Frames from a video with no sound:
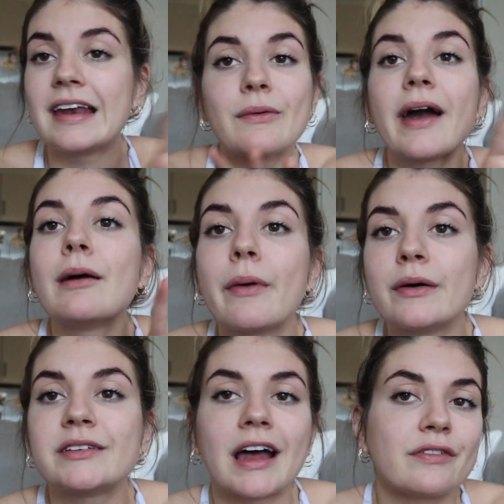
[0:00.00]
Anywhere I
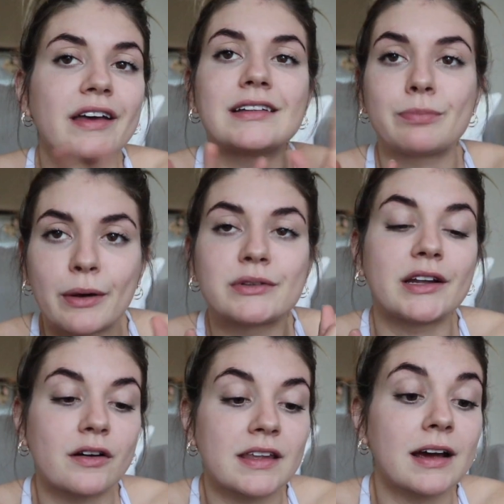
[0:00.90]
post stuff, it's
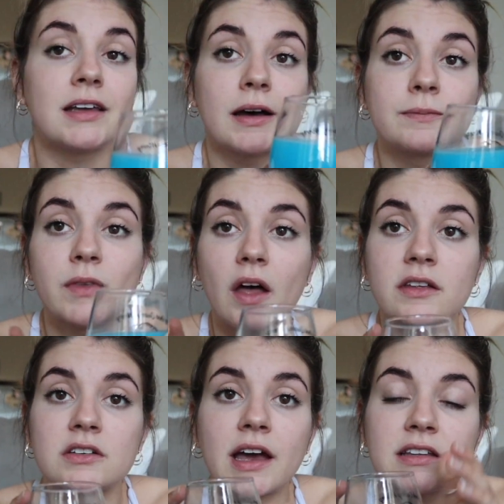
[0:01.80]
posted on there. So I'll
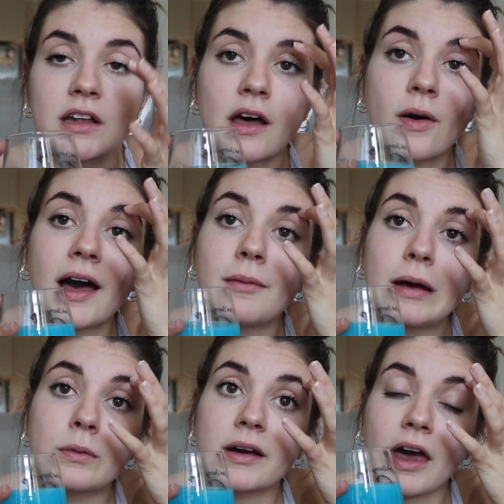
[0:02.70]
let you guys know how
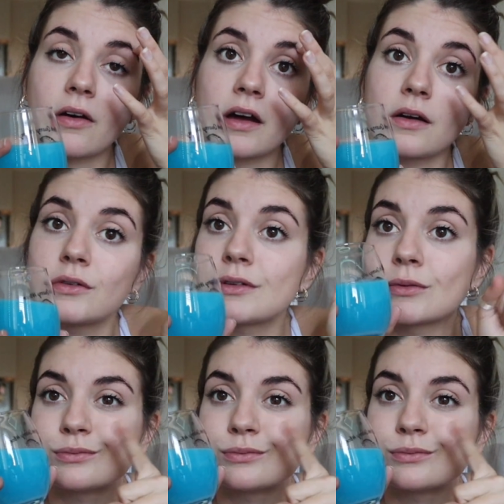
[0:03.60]
my workout goes